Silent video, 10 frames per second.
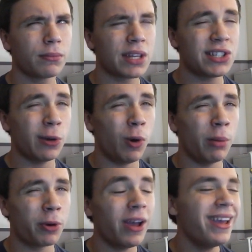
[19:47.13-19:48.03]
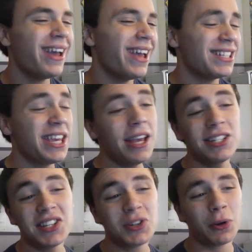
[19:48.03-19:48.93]
Is he a Womper? Is he
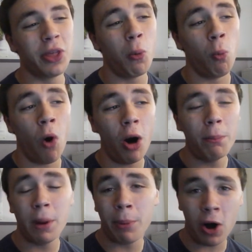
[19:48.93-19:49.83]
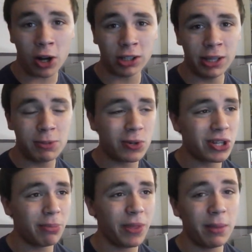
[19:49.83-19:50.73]
hinting toward the Womp Apocalypse or
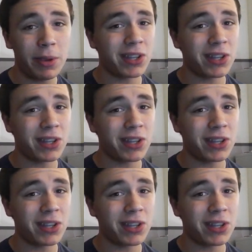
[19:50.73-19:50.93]
something?